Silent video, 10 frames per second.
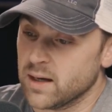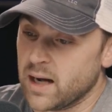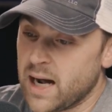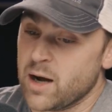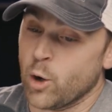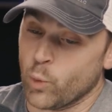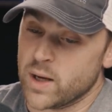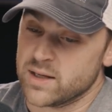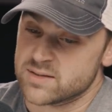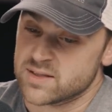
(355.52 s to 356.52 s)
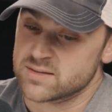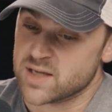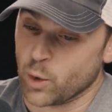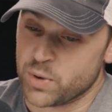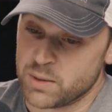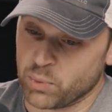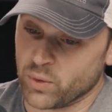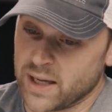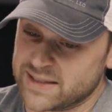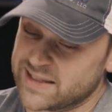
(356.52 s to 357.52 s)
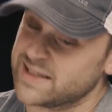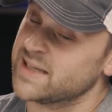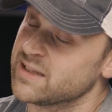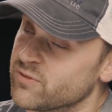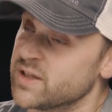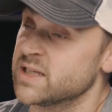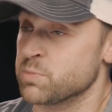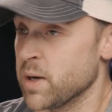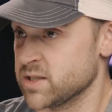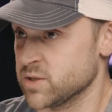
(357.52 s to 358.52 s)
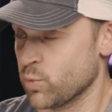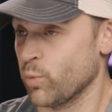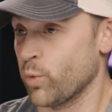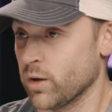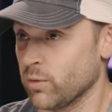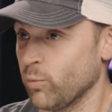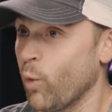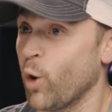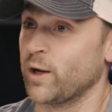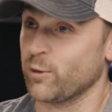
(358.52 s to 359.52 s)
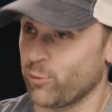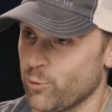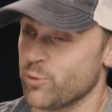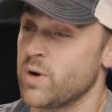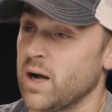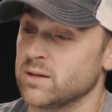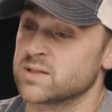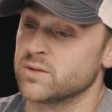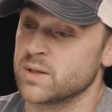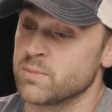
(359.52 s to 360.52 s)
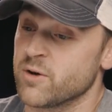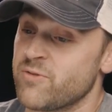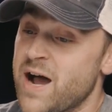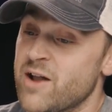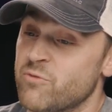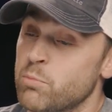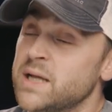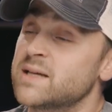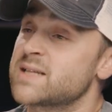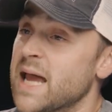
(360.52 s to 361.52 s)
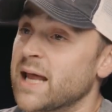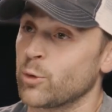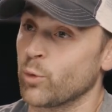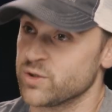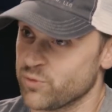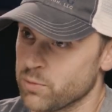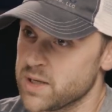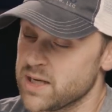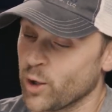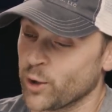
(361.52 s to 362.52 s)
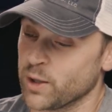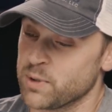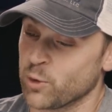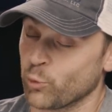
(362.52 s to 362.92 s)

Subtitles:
I always tell people at the end of the inspections when we're walking through, I'll tell them the 5 biggest categories for me are going to be the